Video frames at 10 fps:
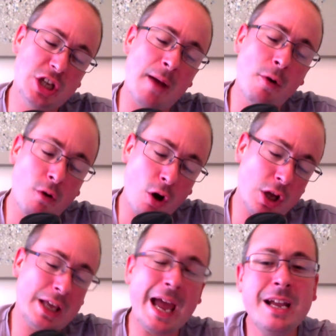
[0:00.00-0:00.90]

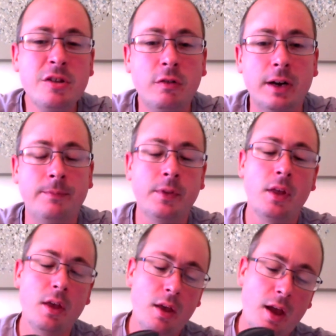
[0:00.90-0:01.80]
Jamaroc Catering,
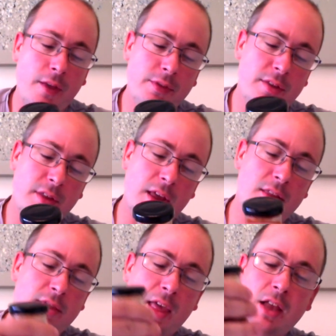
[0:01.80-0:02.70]
and this
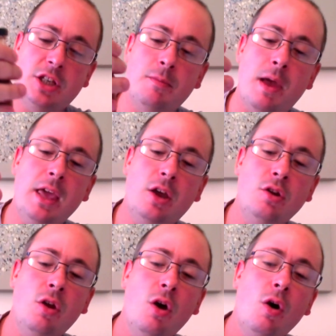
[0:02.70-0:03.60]
is their
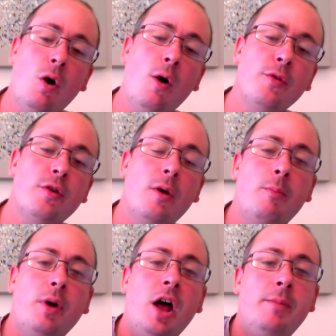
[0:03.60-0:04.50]
Jamaican hot
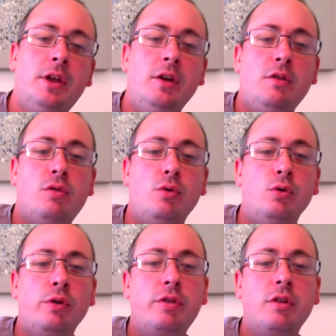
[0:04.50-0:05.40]
barbecue
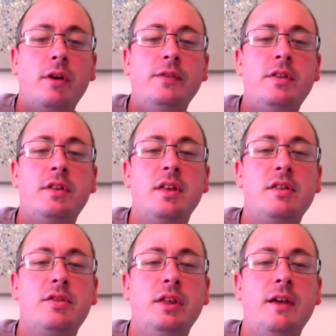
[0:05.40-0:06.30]
sauce, and this
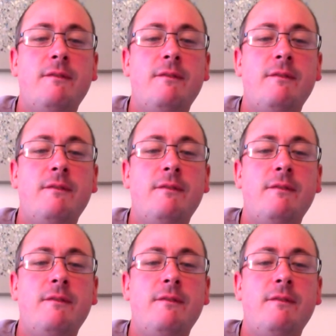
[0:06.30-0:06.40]
is the